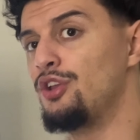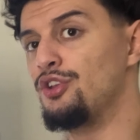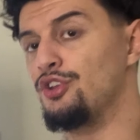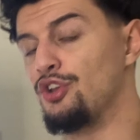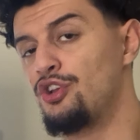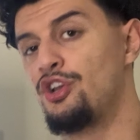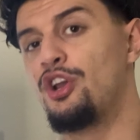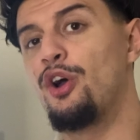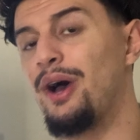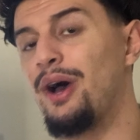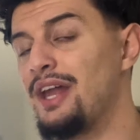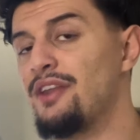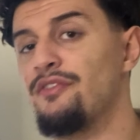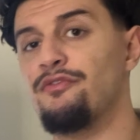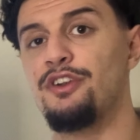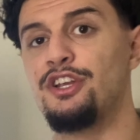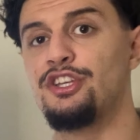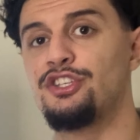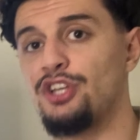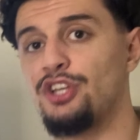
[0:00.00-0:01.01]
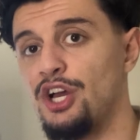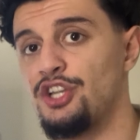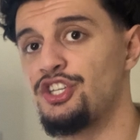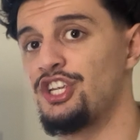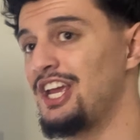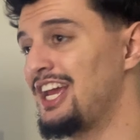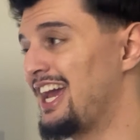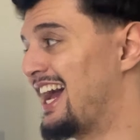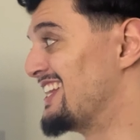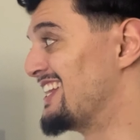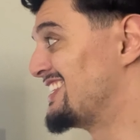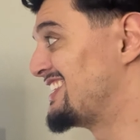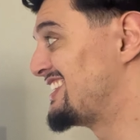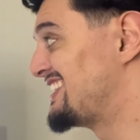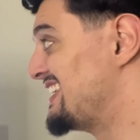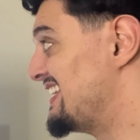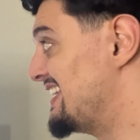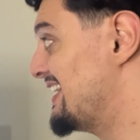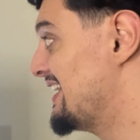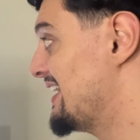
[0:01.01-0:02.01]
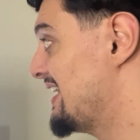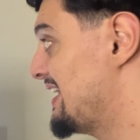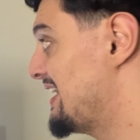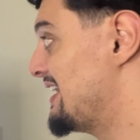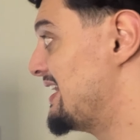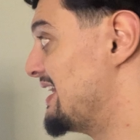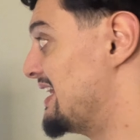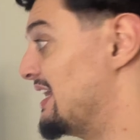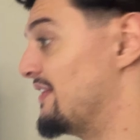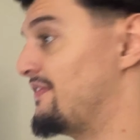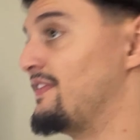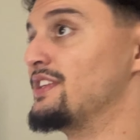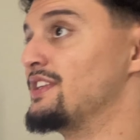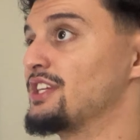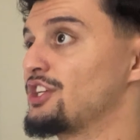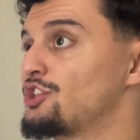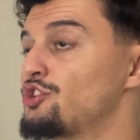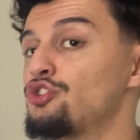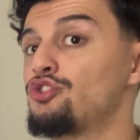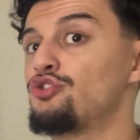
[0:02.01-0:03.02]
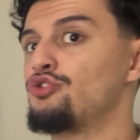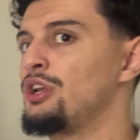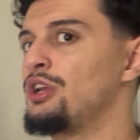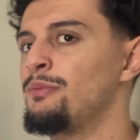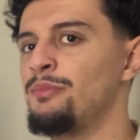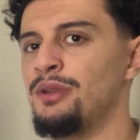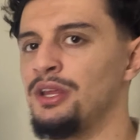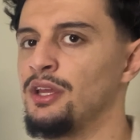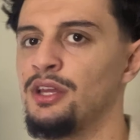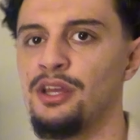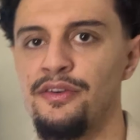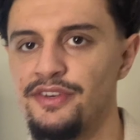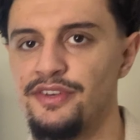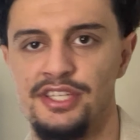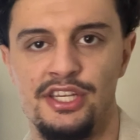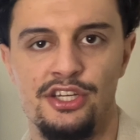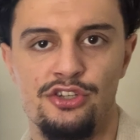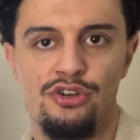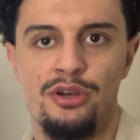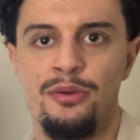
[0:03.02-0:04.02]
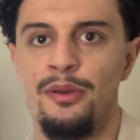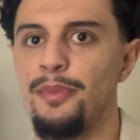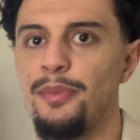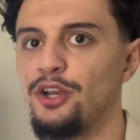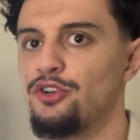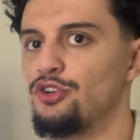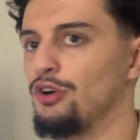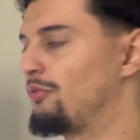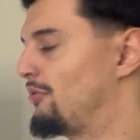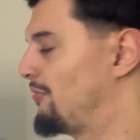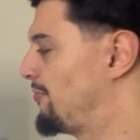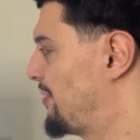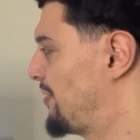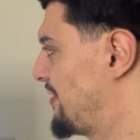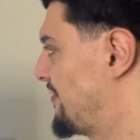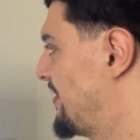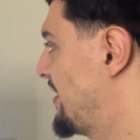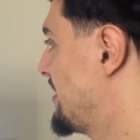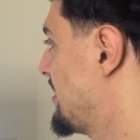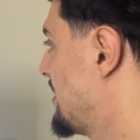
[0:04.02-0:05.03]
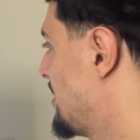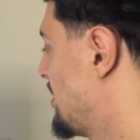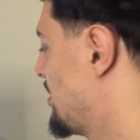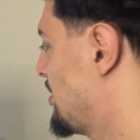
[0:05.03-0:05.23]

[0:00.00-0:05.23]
you can go ahead and research and see if it's extremely big drop-off point, right?